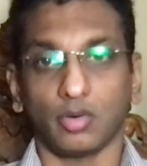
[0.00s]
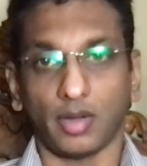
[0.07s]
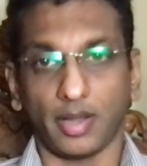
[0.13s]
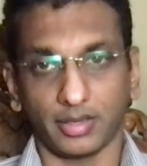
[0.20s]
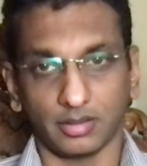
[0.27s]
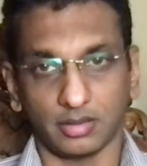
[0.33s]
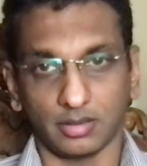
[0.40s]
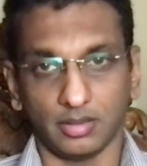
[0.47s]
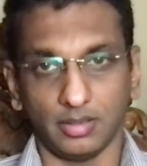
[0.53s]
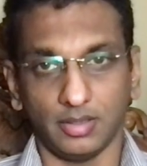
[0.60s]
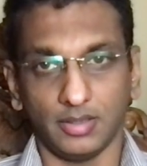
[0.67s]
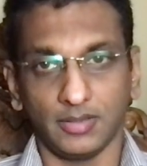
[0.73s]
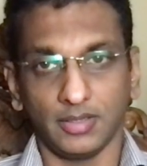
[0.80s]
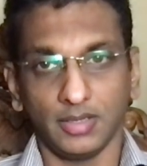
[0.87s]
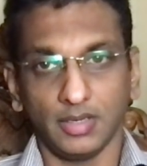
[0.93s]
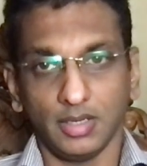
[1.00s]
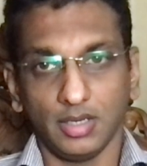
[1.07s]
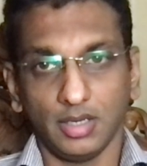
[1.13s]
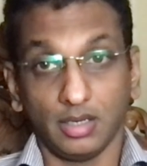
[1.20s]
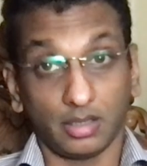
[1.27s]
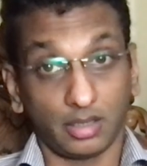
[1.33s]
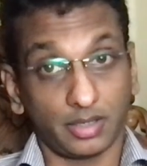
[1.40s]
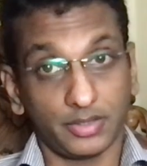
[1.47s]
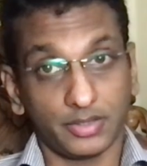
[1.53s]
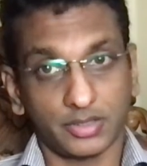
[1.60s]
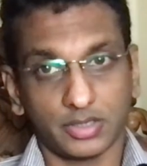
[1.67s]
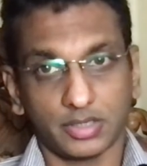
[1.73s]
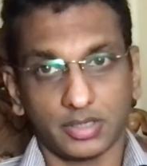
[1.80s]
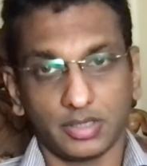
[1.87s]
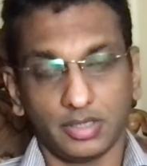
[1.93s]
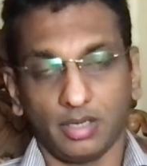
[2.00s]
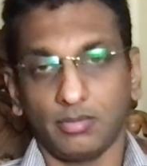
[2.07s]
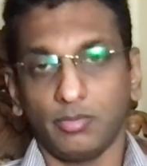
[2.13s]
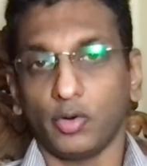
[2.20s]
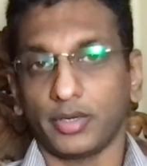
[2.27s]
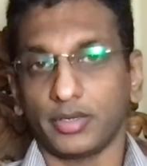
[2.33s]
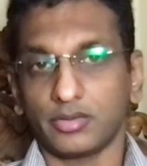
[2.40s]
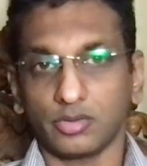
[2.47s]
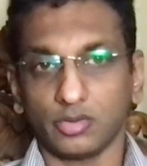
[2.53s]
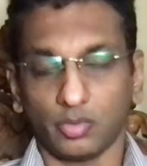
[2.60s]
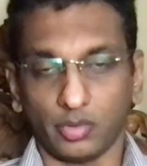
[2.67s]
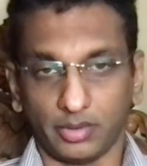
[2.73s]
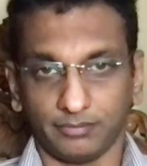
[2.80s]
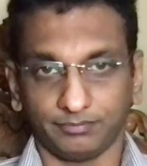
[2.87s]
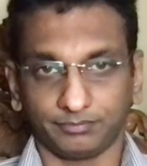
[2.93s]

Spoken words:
ankle, wrist, elbow, and so on.